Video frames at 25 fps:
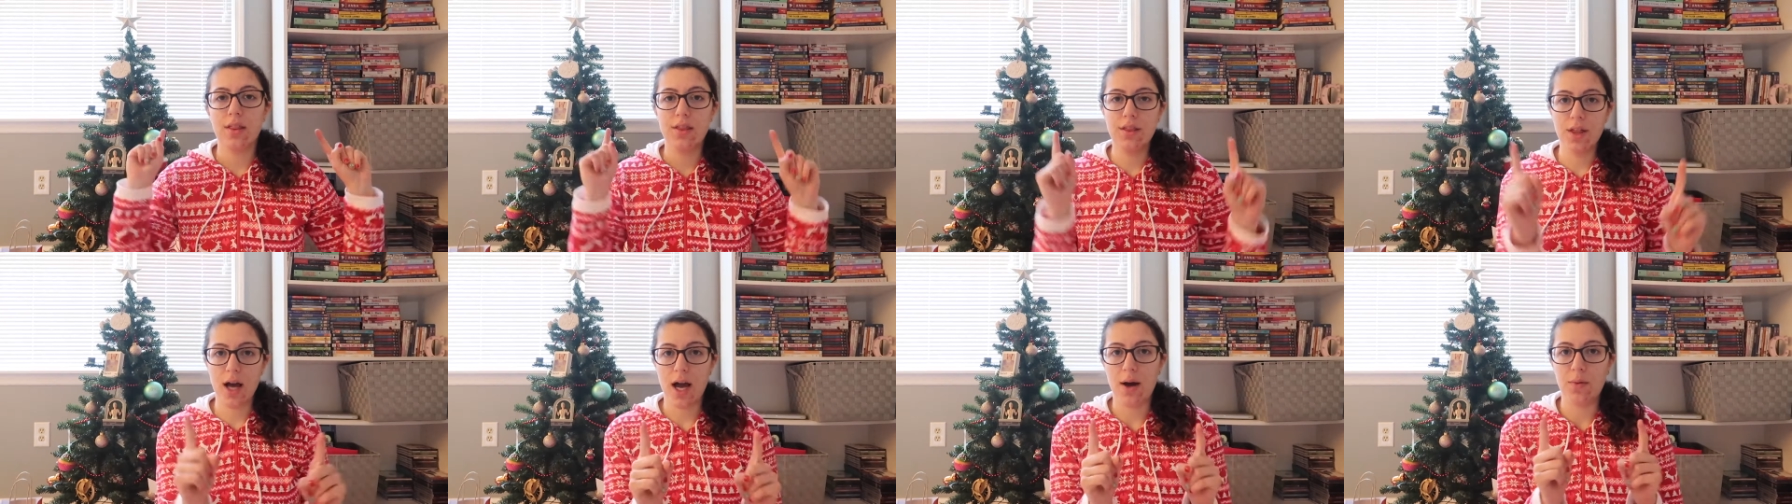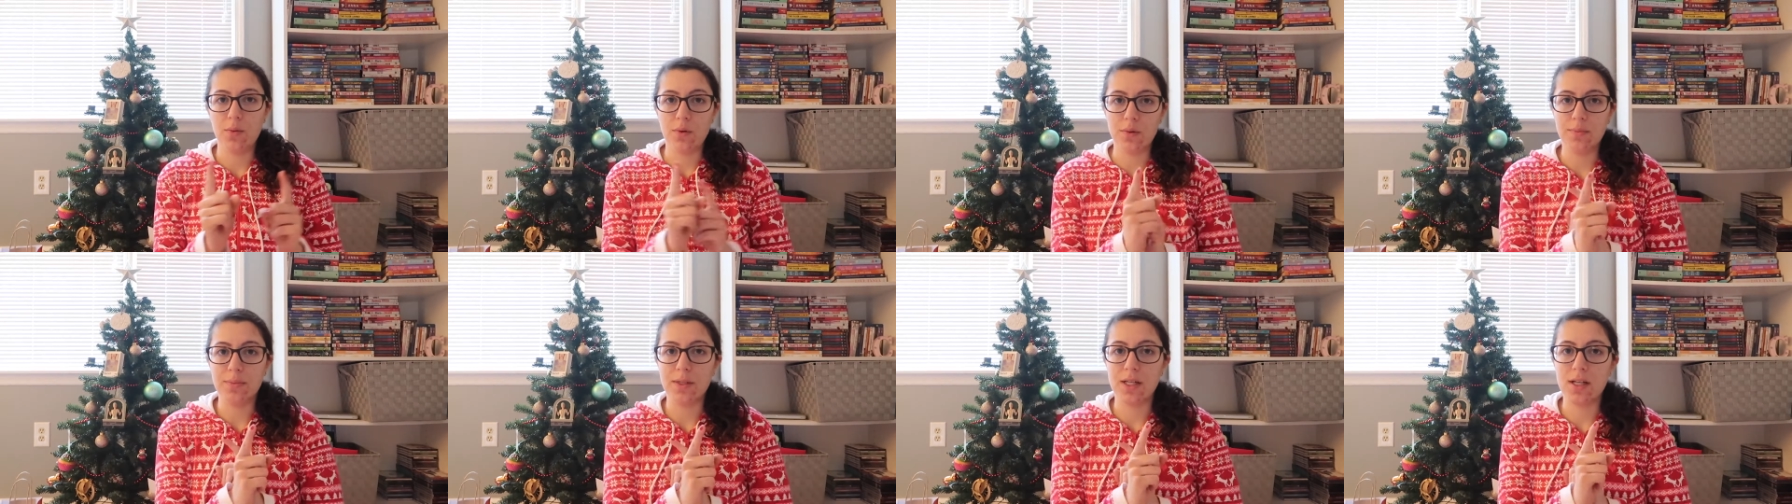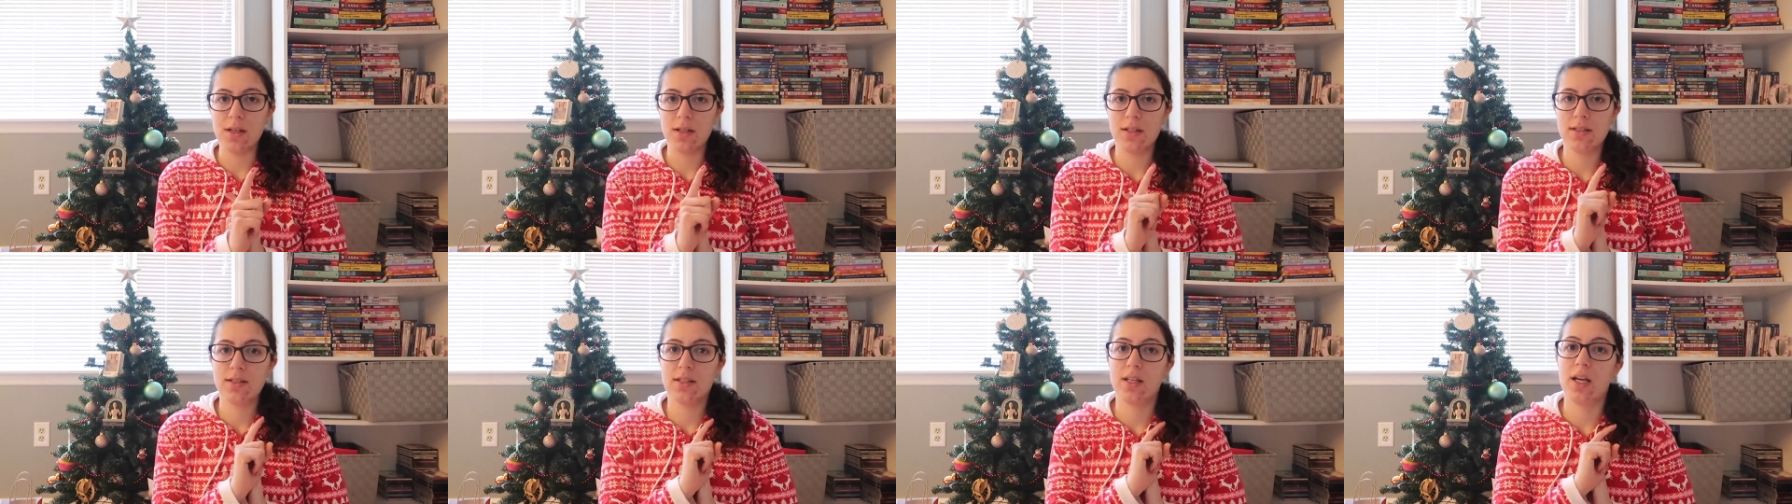that will
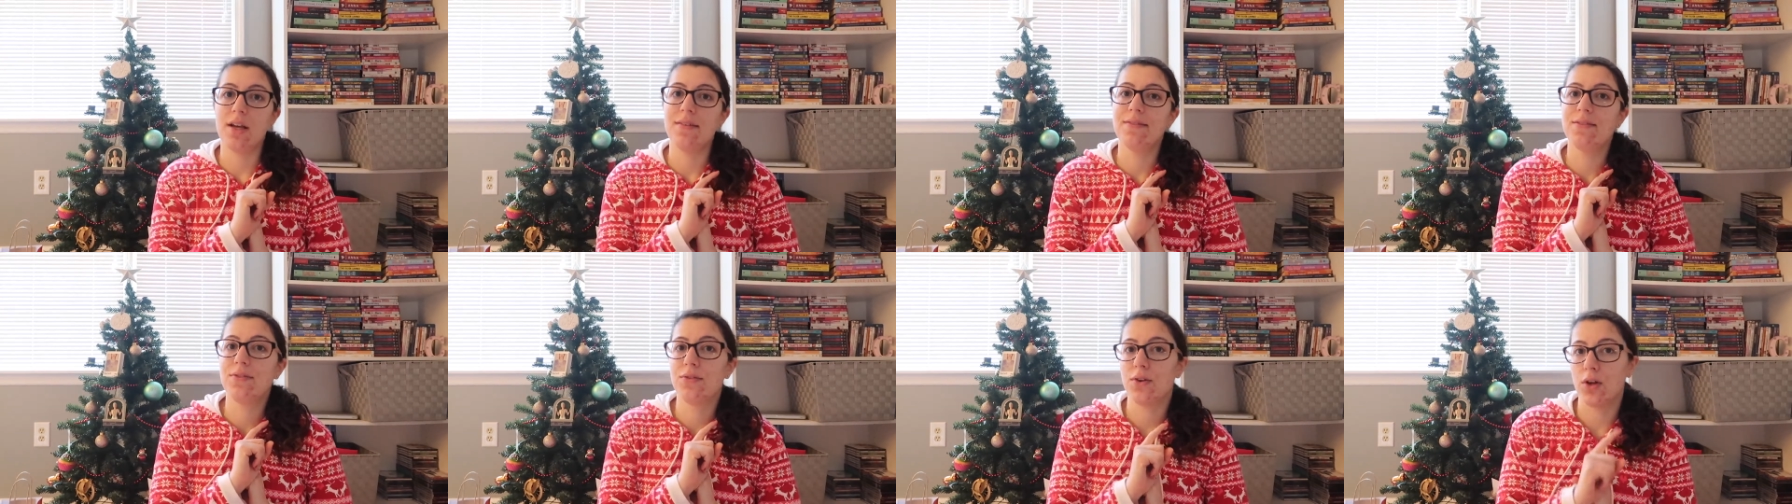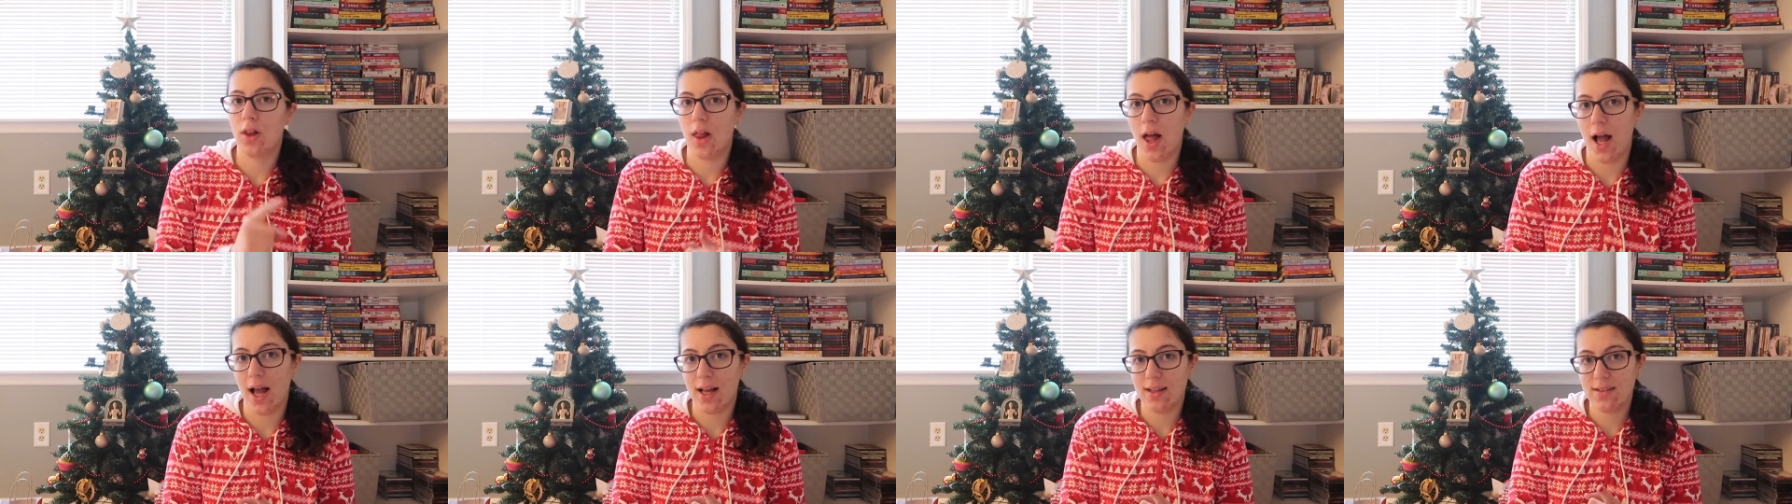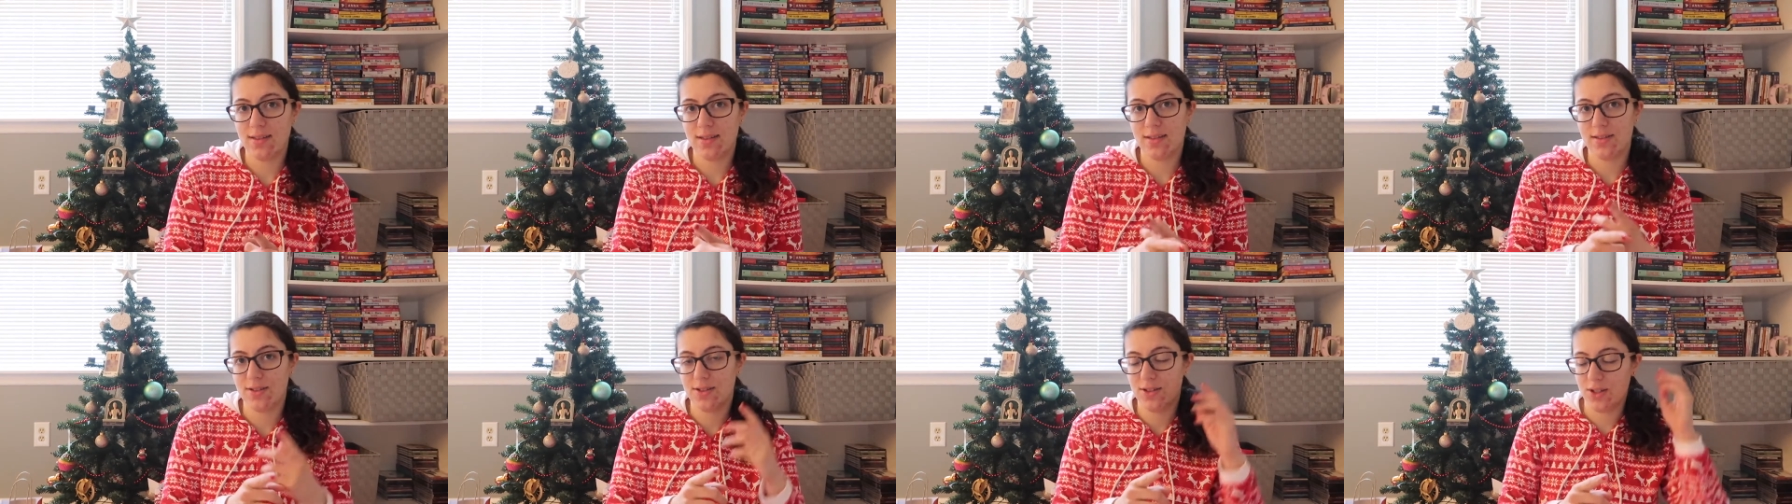be saved for last.